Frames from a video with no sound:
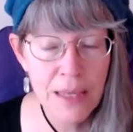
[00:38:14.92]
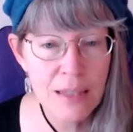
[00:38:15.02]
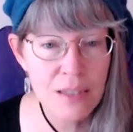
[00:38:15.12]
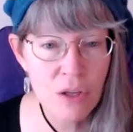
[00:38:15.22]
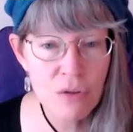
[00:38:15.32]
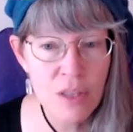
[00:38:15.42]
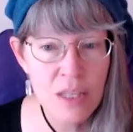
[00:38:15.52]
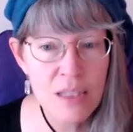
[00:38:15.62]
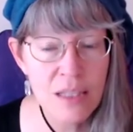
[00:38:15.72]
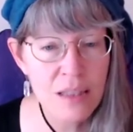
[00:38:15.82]
yeah, so
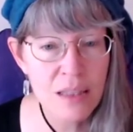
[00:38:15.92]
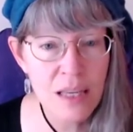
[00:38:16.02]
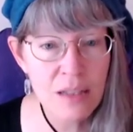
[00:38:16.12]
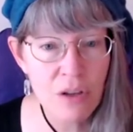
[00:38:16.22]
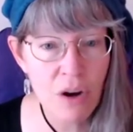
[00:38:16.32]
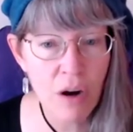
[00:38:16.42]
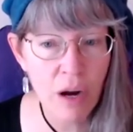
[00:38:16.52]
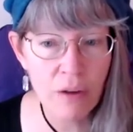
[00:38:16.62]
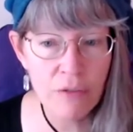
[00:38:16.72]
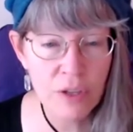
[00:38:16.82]
these things
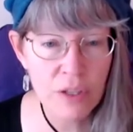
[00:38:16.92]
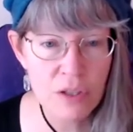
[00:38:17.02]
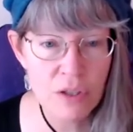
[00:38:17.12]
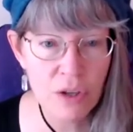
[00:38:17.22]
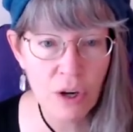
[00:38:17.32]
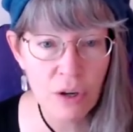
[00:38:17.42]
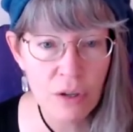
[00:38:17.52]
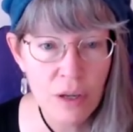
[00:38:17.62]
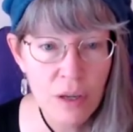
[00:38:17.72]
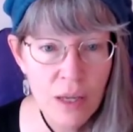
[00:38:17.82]
are of
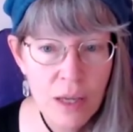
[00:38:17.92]
concern,